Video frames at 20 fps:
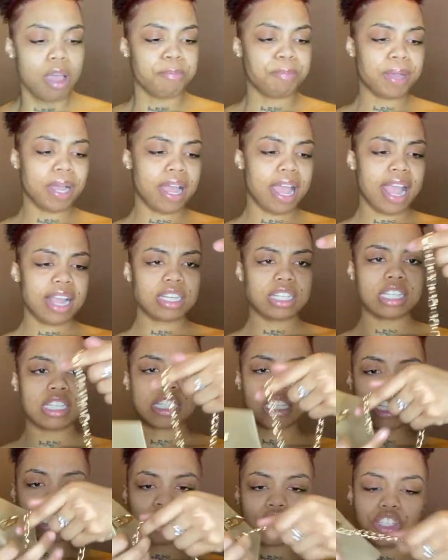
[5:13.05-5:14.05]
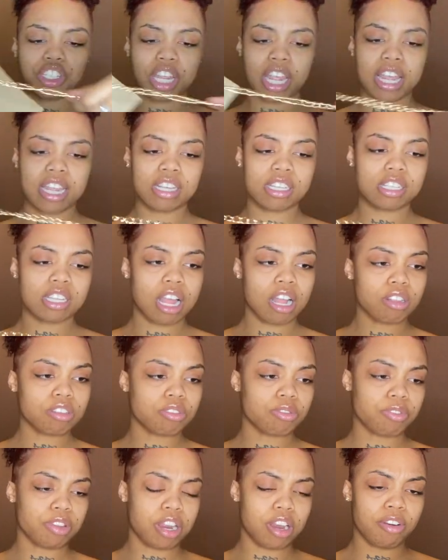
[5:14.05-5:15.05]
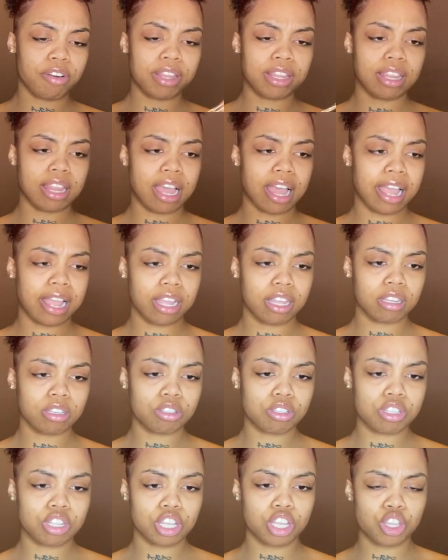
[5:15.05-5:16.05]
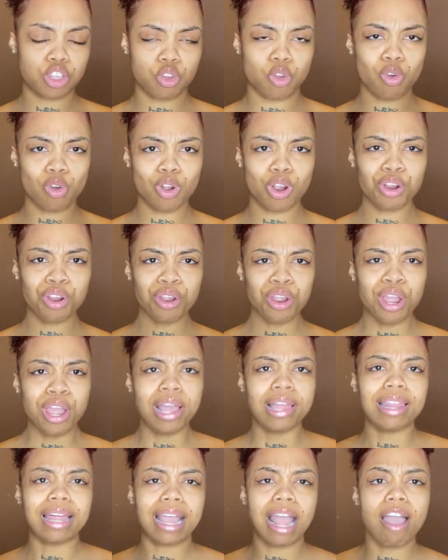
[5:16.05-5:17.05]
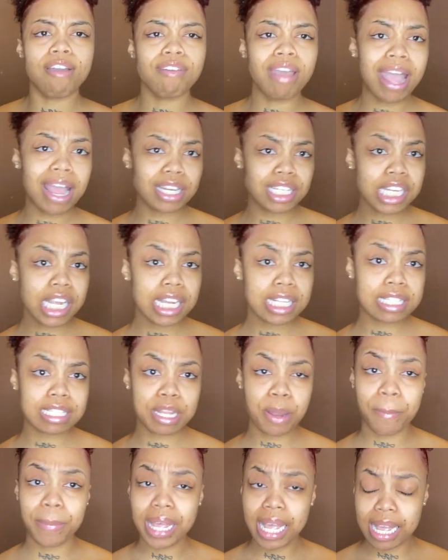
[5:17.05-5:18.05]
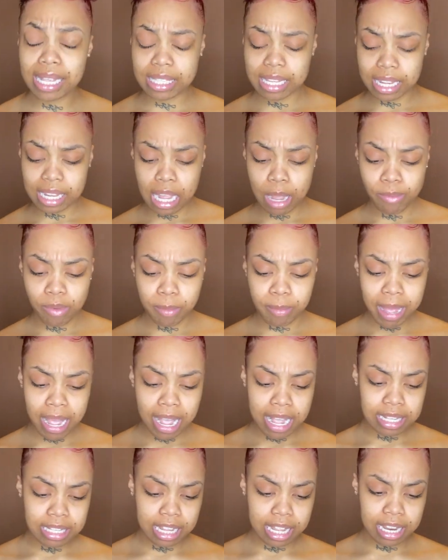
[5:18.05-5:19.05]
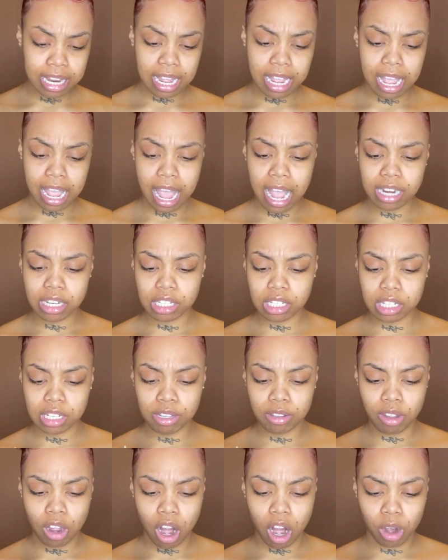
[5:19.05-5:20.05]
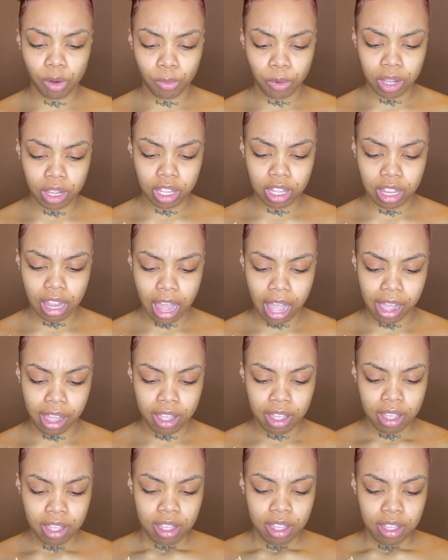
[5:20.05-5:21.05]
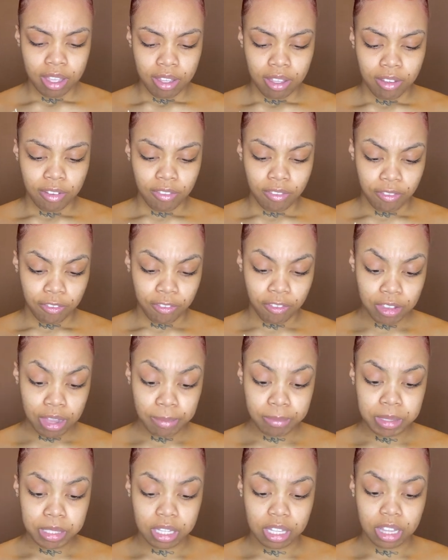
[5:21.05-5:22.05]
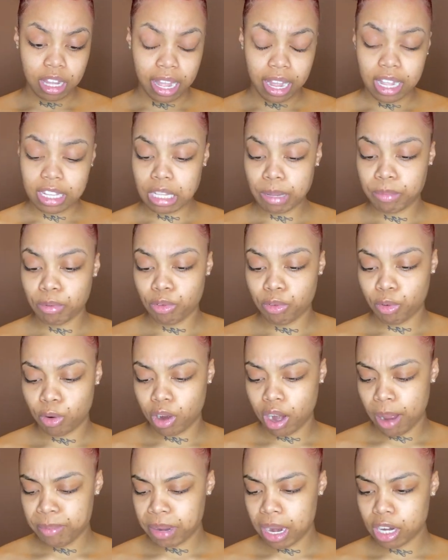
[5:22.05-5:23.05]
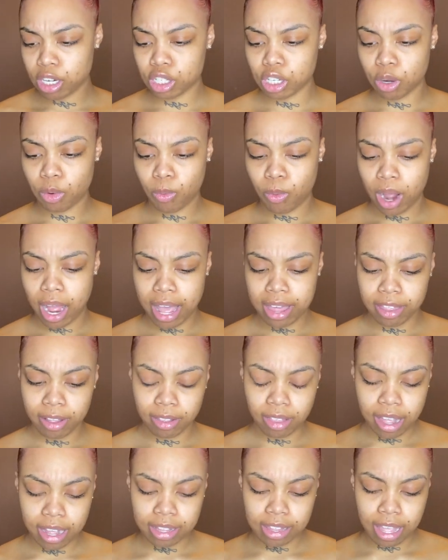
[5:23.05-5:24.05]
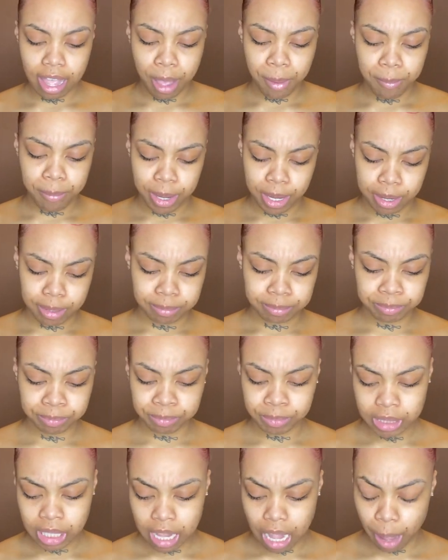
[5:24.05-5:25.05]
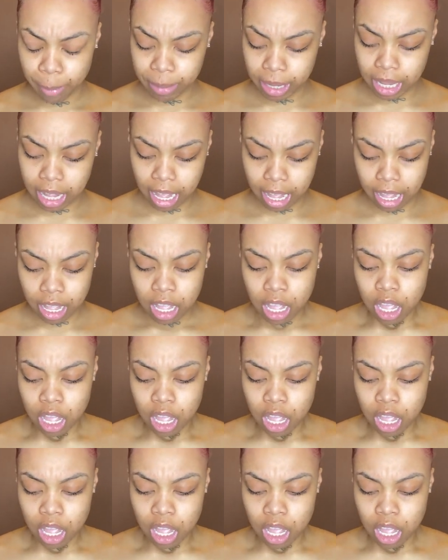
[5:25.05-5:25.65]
But actually this chain sounds very like secure. Like I've had chains in the past that came with bags and they actually are really like flimsy. Like I said before, I'm not sure why they're like that, but I mean, hey,